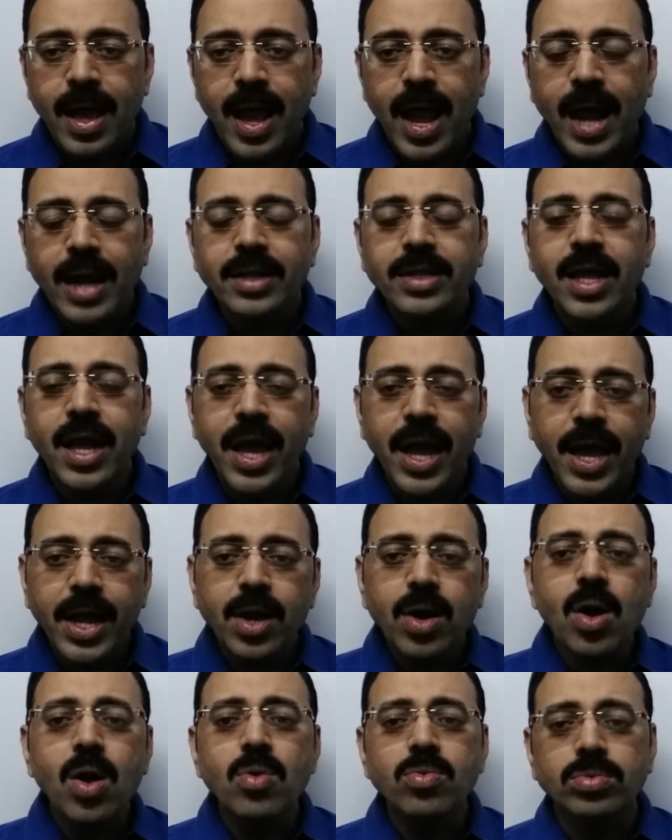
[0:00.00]
and the
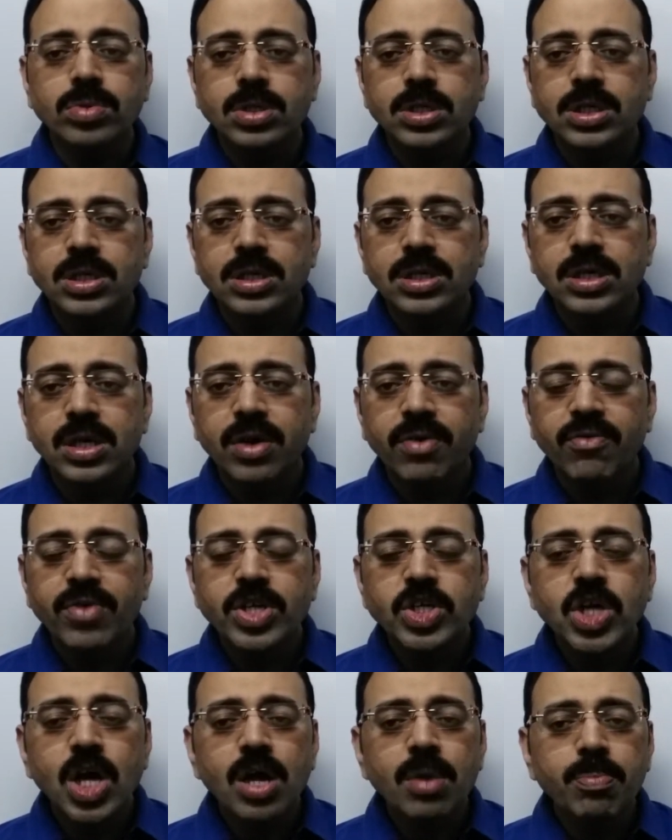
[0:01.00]
accounts
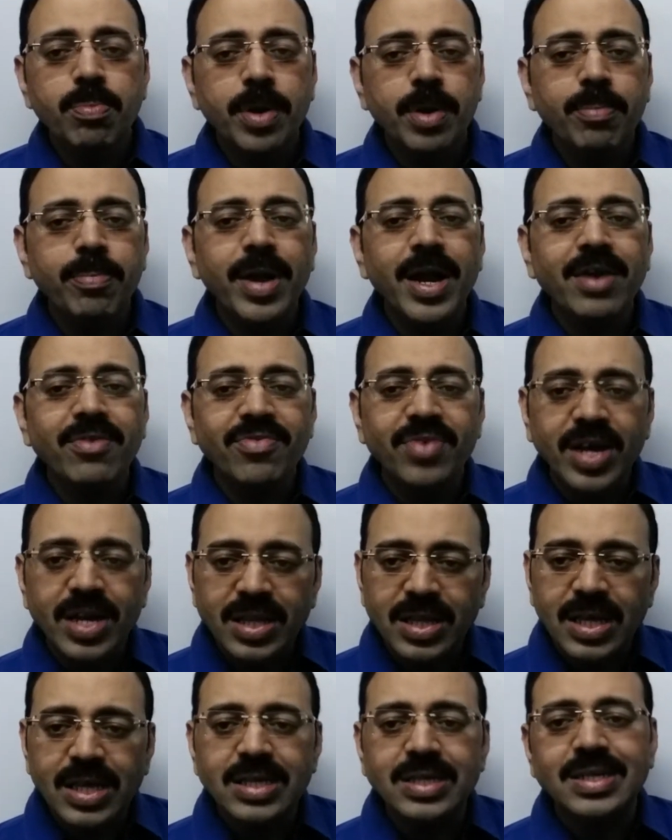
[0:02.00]
which are prepared for
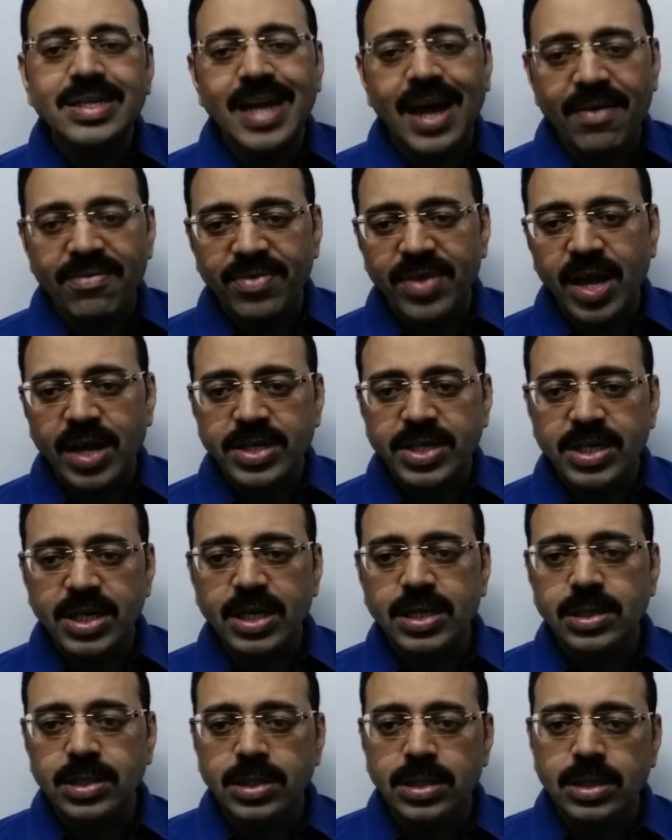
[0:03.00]
these
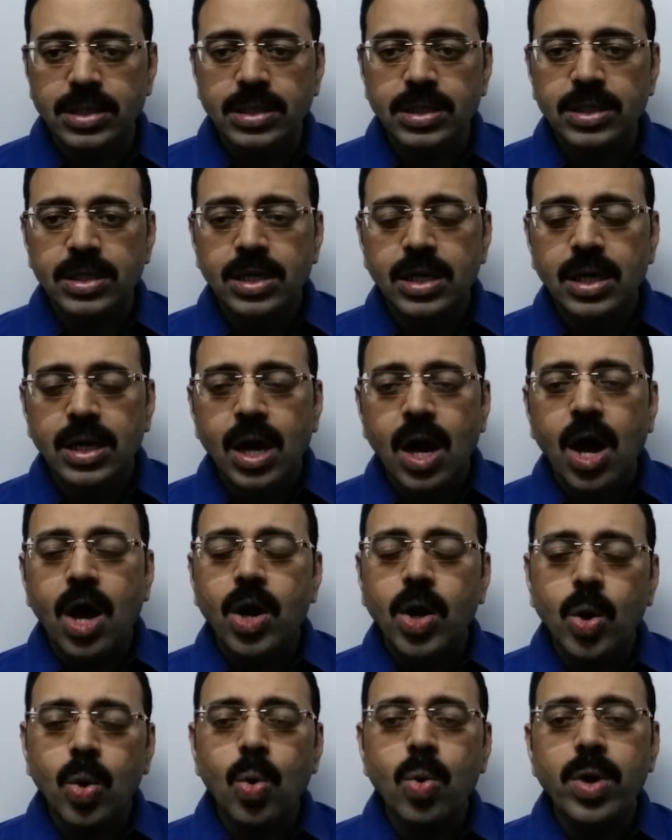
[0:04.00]
transactions
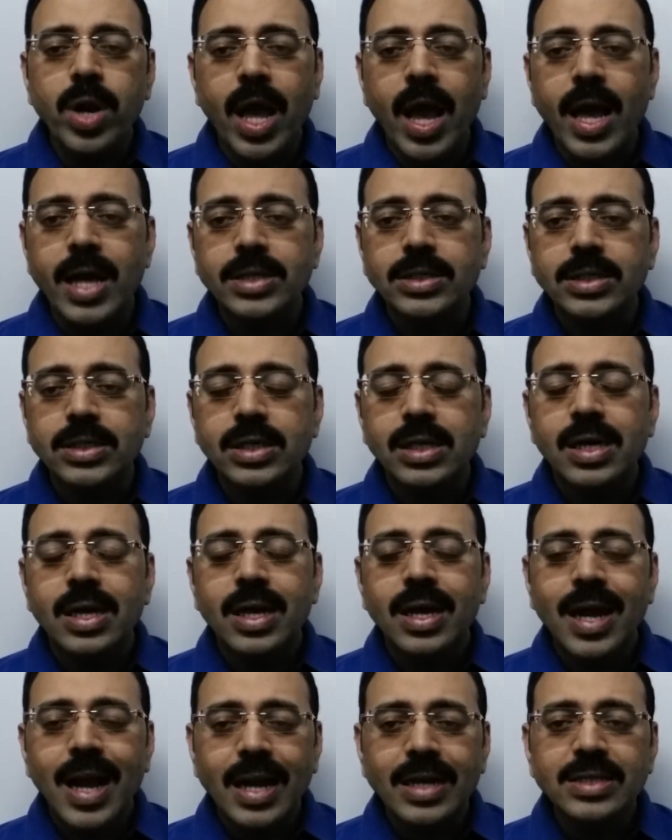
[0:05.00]
are known as
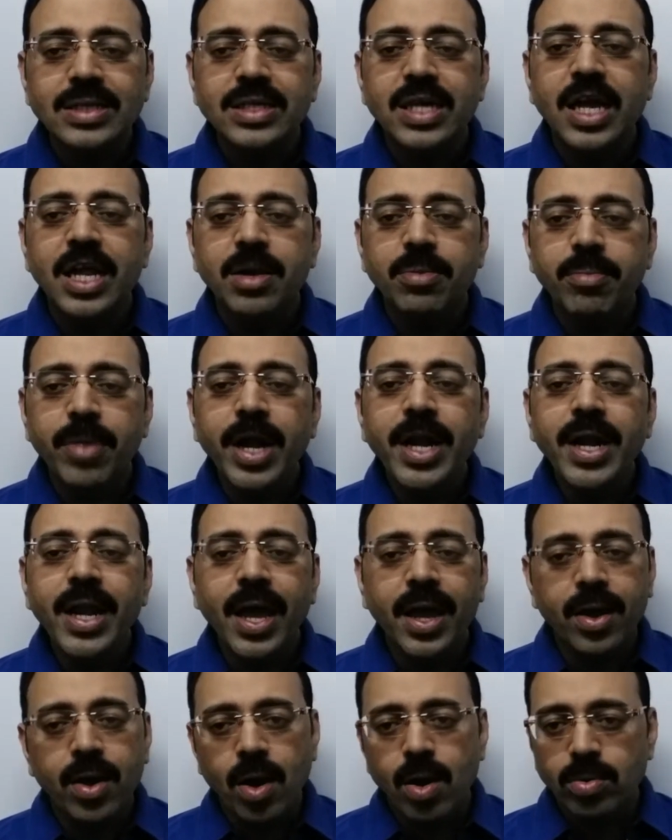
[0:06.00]
consignment
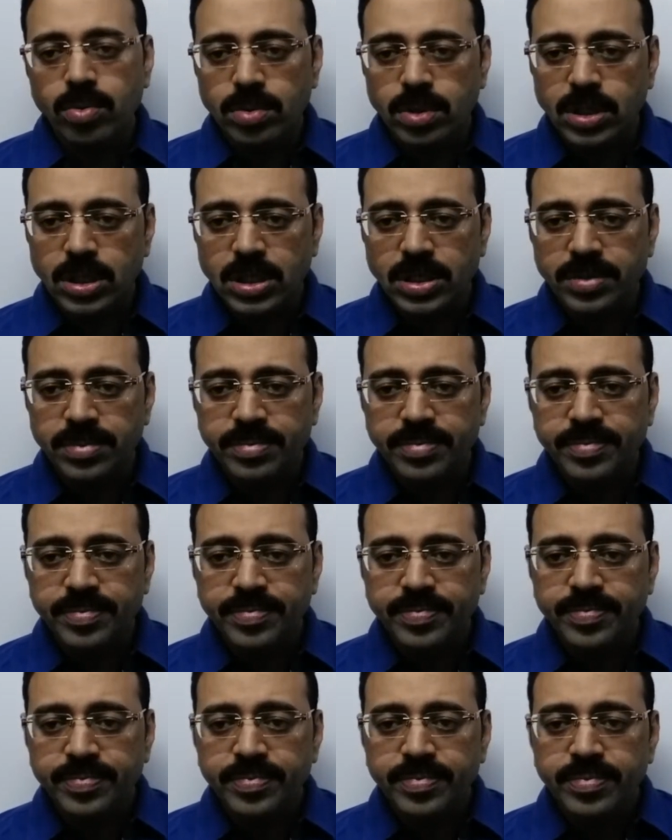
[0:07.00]
accounts.
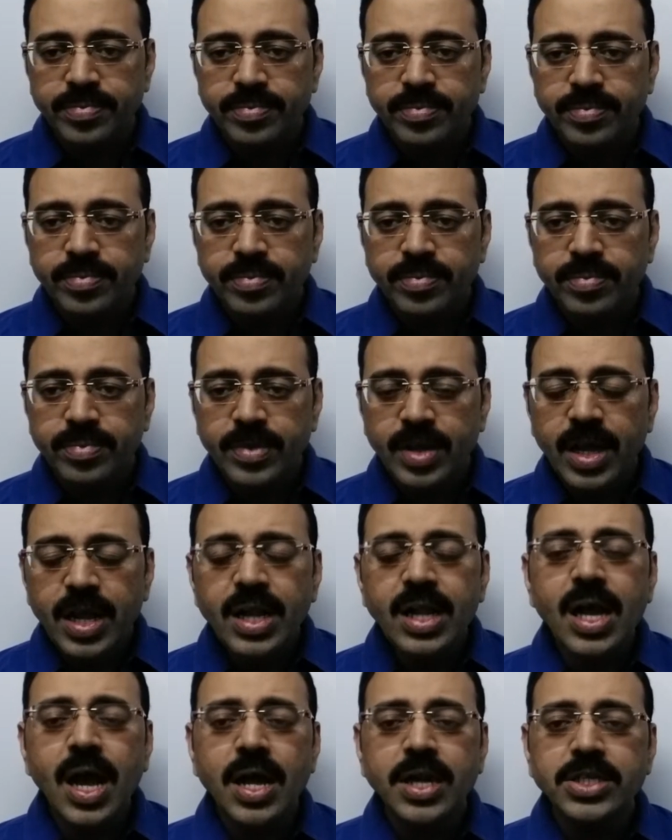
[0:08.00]

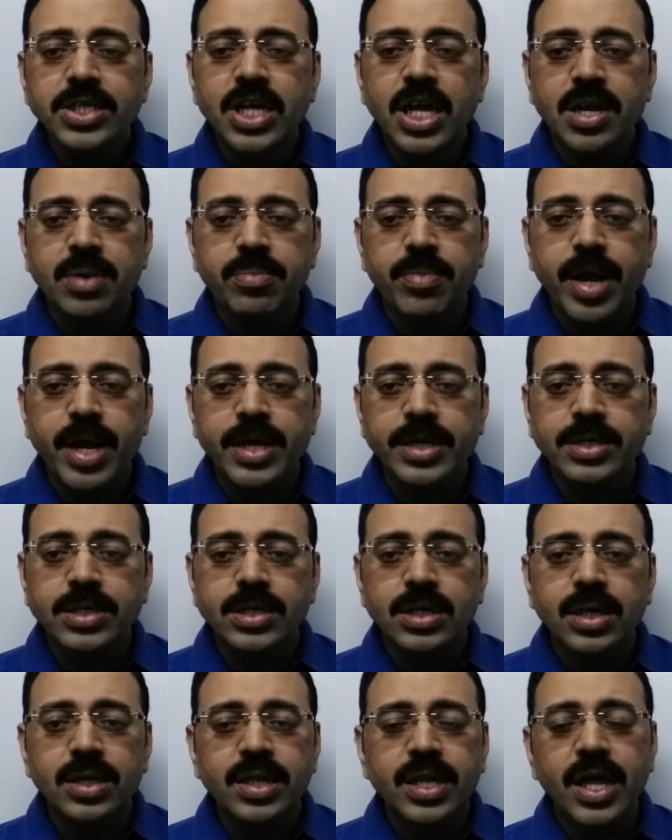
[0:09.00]
In
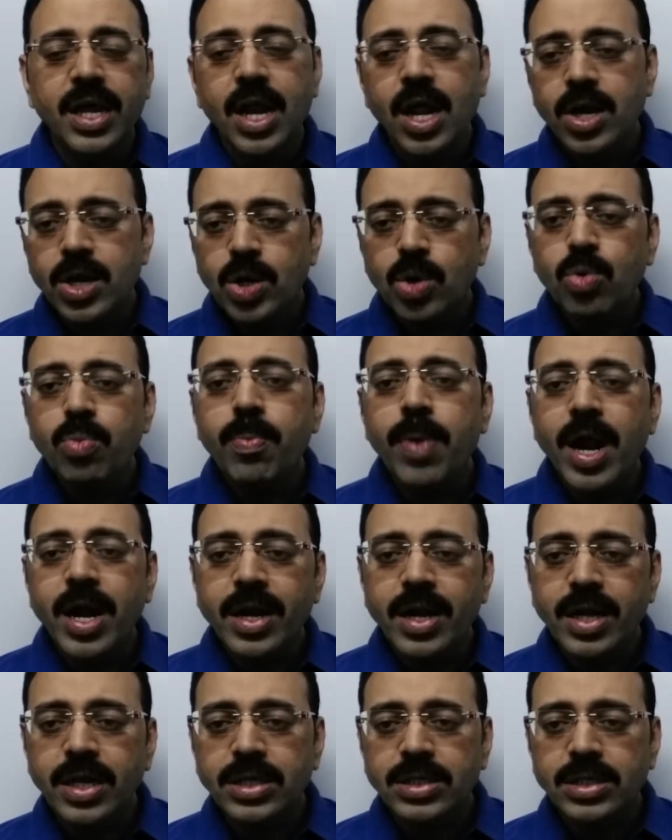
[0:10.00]
consignment, there are two
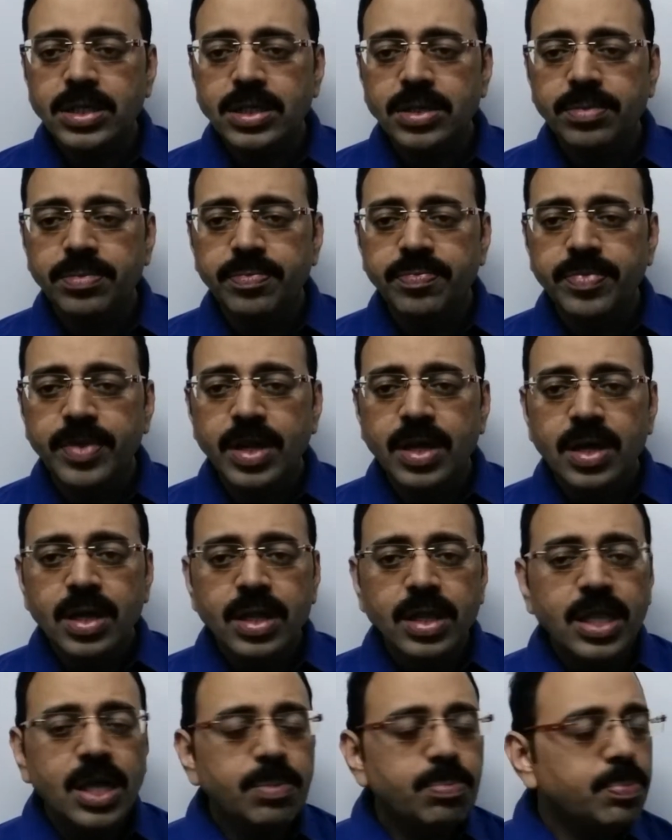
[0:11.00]
parties.
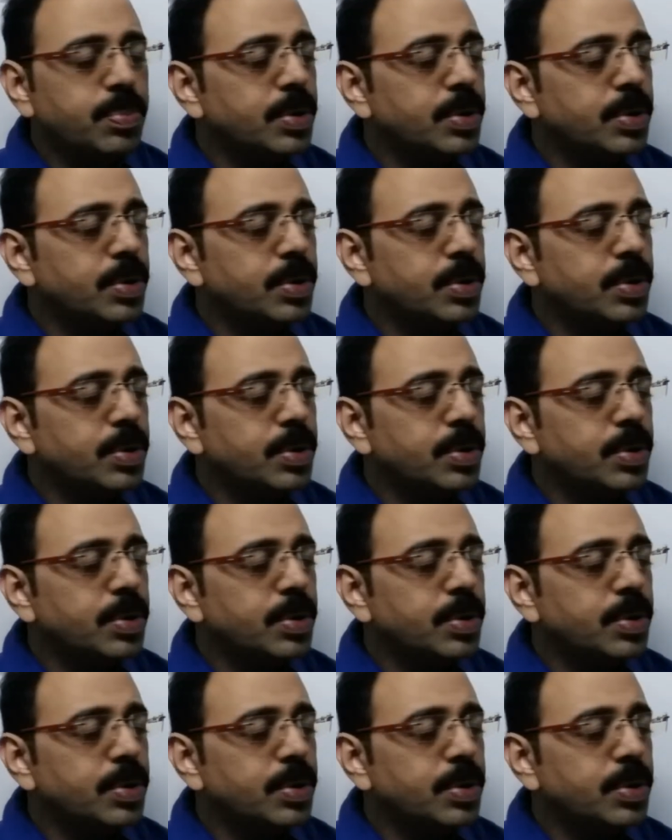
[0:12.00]
The